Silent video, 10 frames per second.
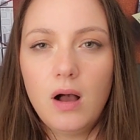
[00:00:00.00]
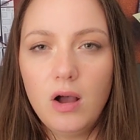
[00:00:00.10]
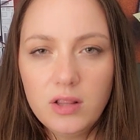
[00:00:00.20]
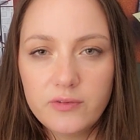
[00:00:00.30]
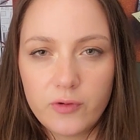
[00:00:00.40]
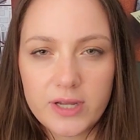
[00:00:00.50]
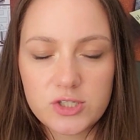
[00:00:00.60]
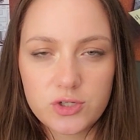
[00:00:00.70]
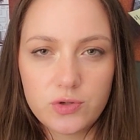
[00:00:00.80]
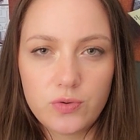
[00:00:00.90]
all of
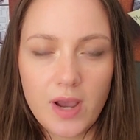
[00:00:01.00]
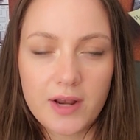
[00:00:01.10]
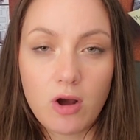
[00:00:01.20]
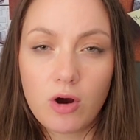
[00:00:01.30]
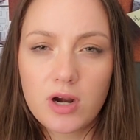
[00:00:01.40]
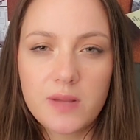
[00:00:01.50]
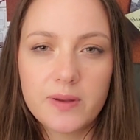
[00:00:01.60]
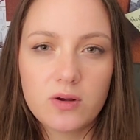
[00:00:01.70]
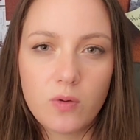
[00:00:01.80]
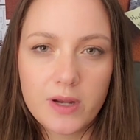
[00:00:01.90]
which who had already
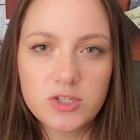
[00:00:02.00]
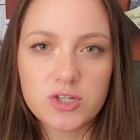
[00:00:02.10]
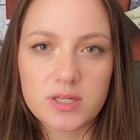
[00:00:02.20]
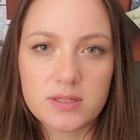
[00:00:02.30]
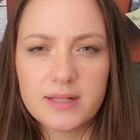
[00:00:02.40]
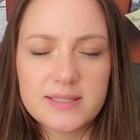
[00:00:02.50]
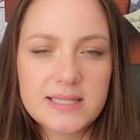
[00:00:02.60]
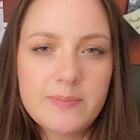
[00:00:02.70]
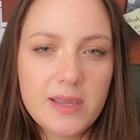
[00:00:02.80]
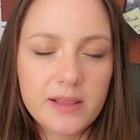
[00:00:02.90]
been questioned and
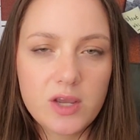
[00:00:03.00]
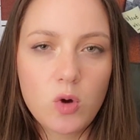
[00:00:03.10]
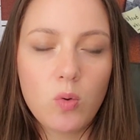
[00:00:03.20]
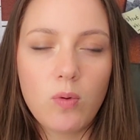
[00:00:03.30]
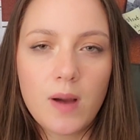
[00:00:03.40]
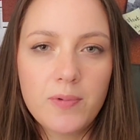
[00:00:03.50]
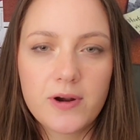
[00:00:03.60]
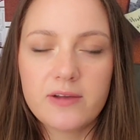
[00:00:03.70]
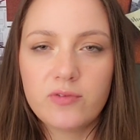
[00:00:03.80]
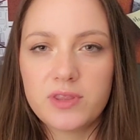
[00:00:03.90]
seemingly
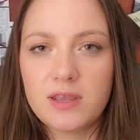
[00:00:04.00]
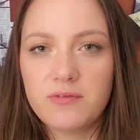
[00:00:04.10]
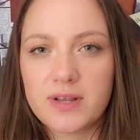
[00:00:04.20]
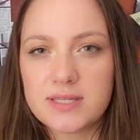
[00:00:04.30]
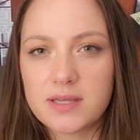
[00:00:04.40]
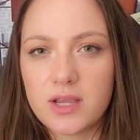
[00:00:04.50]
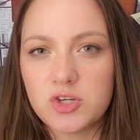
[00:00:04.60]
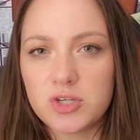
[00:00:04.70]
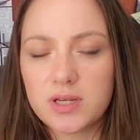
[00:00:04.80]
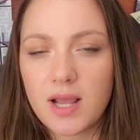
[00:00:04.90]
cooperative with the
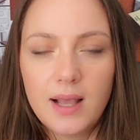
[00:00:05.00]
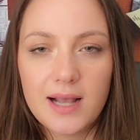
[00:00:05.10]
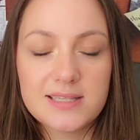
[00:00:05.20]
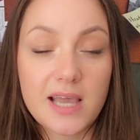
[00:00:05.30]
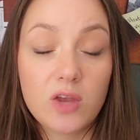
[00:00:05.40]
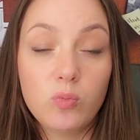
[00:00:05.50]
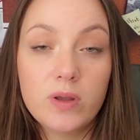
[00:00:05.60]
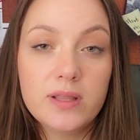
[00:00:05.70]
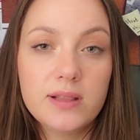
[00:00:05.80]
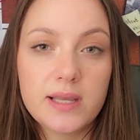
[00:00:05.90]
investigation as they had
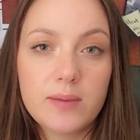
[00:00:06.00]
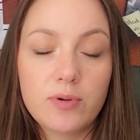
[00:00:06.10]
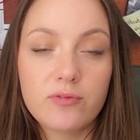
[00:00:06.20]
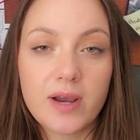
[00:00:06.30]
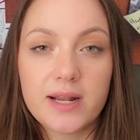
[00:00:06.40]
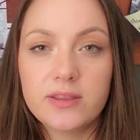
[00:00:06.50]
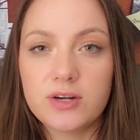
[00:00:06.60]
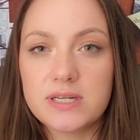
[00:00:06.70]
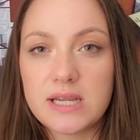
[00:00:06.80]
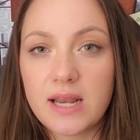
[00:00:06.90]
willingly provided
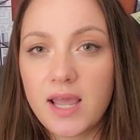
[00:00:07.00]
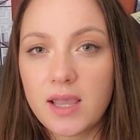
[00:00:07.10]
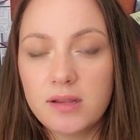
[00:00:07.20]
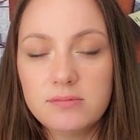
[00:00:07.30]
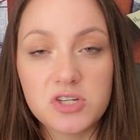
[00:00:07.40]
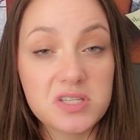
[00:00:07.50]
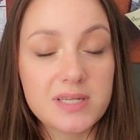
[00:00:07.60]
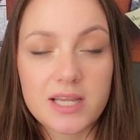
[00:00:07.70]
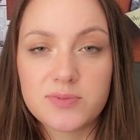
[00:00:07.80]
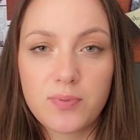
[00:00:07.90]
their DNA
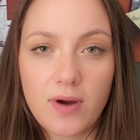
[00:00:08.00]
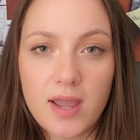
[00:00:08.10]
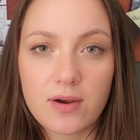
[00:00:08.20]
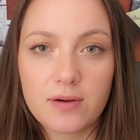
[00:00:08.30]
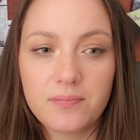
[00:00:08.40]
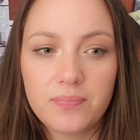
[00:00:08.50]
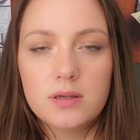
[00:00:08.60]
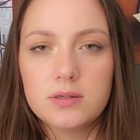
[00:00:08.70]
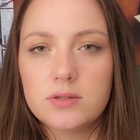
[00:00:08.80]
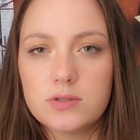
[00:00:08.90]
just days prior.
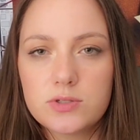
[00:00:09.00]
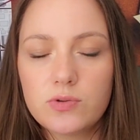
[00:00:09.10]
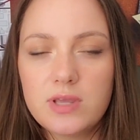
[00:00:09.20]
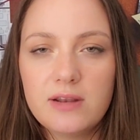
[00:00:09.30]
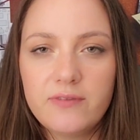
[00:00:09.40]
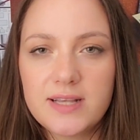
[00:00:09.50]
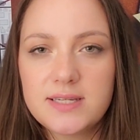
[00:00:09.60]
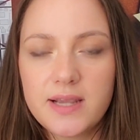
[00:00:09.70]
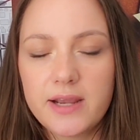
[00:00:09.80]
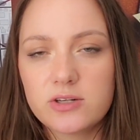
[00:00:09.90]
So the
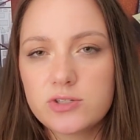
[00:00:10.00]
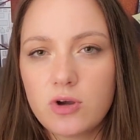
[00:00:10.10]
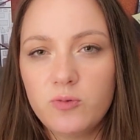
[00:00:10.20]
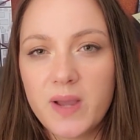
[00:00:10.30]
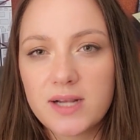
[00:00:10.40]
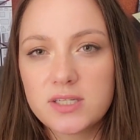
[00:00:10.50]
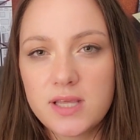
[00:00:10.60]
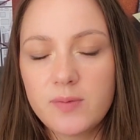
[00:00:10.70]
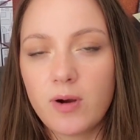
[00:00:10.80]
investigators go back to the